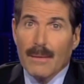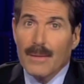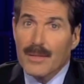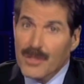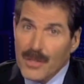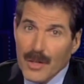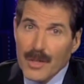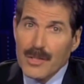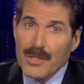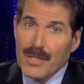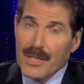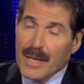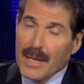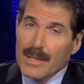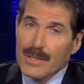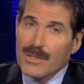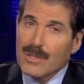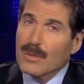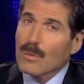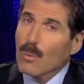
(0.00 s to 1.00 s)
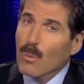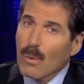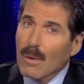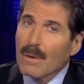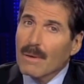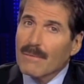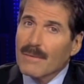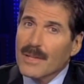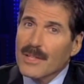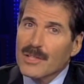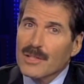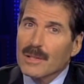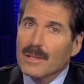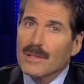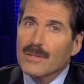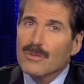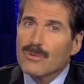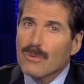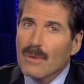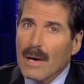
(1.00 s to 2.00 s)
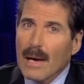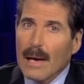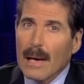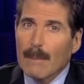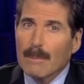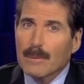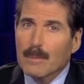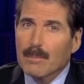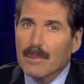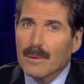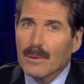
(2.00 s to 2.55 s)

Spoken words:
The charges against her were eventually dropped,